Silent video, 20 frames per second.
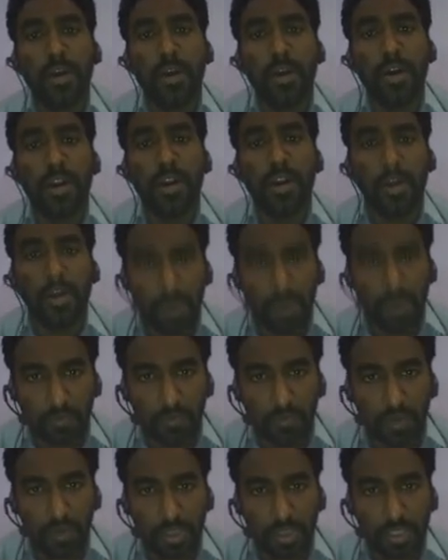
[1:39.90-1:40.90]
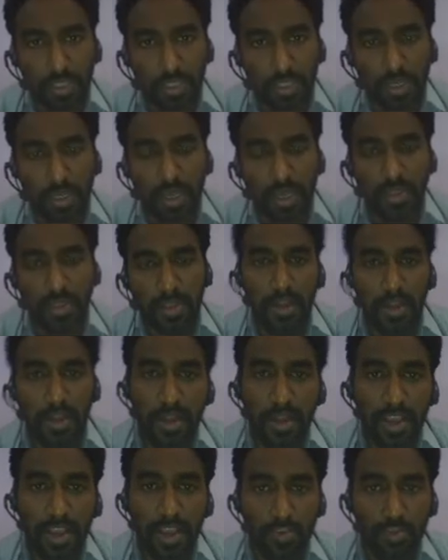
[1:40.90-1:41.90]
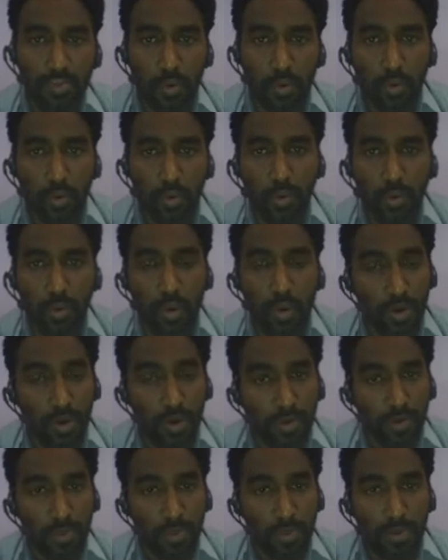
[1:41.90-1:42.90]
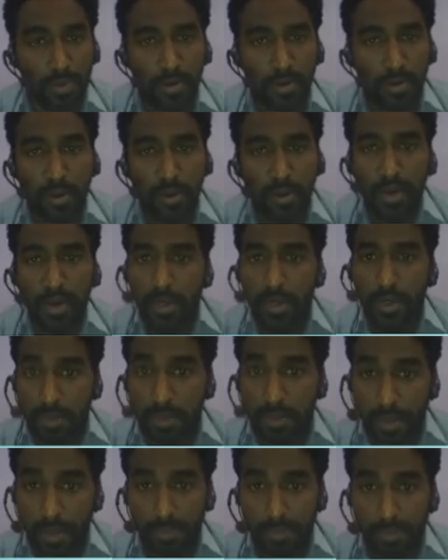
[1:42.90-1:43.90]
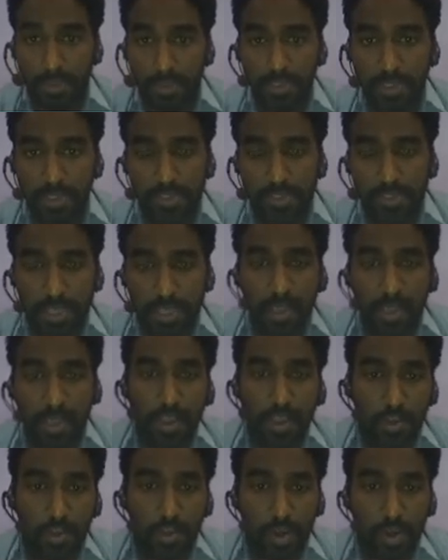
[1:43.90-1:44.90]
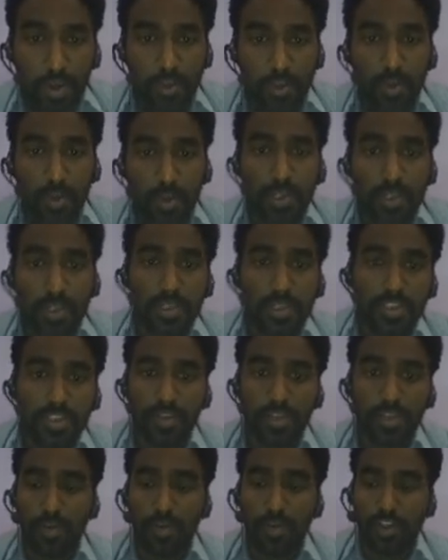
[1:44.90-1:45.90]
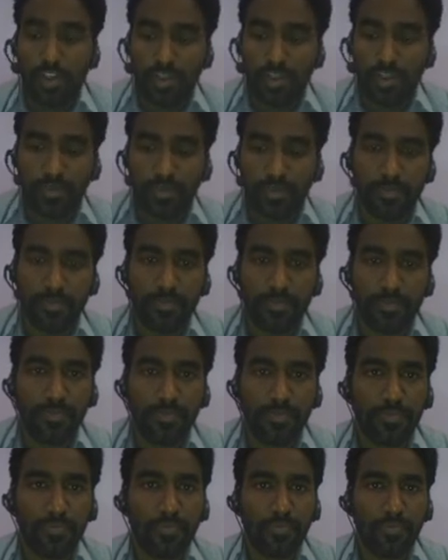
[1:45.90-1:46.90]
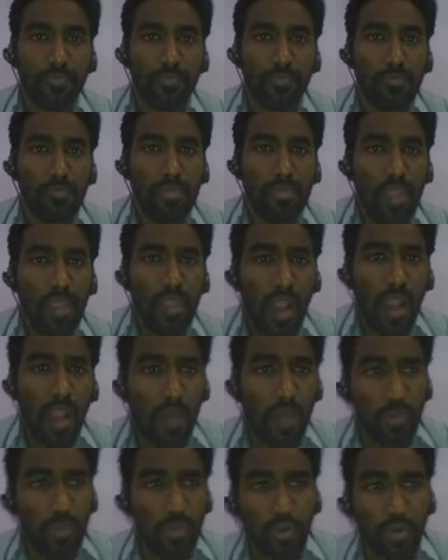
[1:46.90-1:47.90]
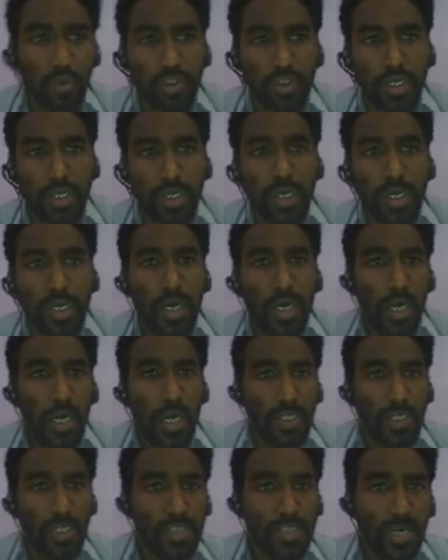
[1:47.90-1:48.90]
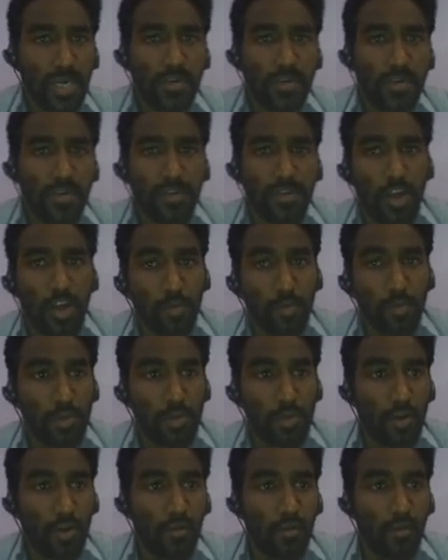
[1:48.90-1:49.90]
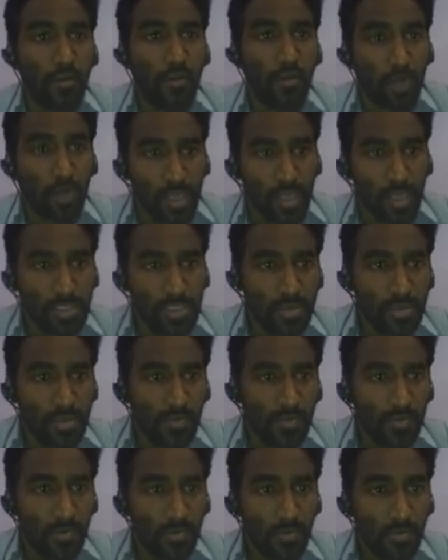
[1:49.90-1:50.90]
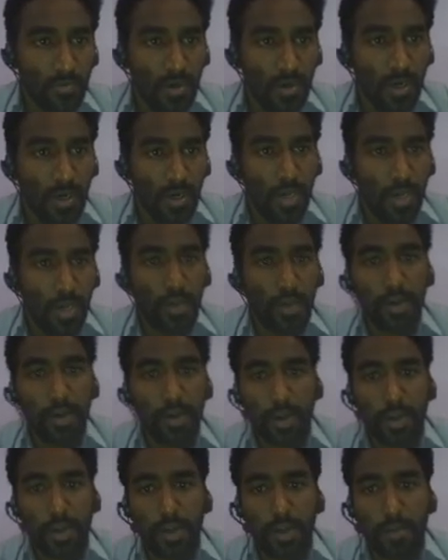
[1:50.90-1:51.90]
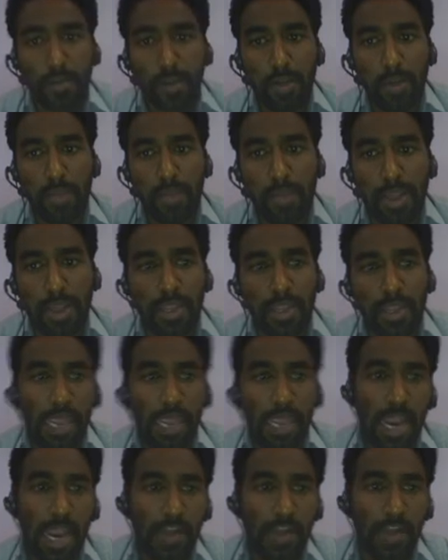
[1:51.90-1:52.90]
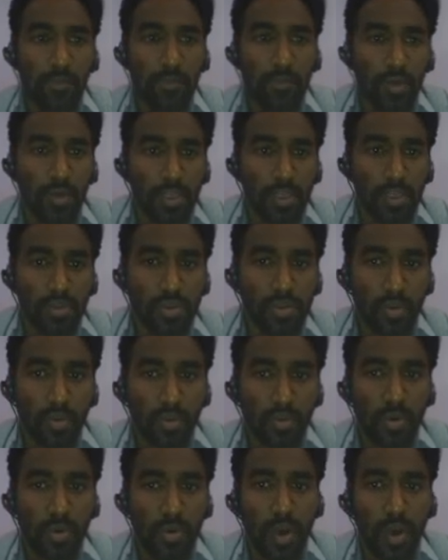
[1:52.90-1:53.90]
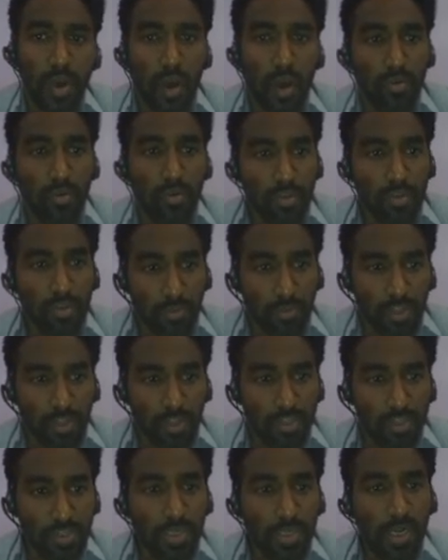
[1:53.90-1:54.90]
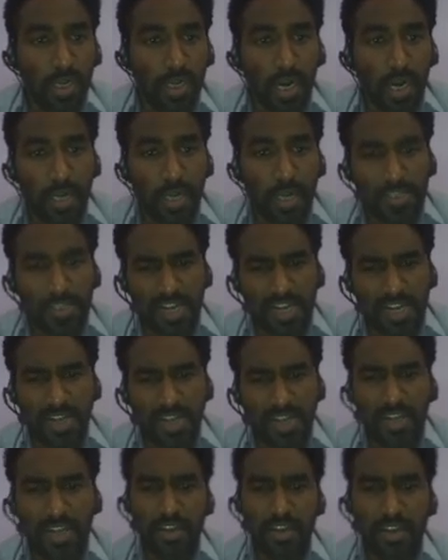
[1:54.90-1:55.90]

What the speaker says: demand forecasting, and they are as below. Quantitative method, time series, casual stimulation. Approach, understand the objective of forecast, integrate demand planning and forecast throughout the supply chain, understanding and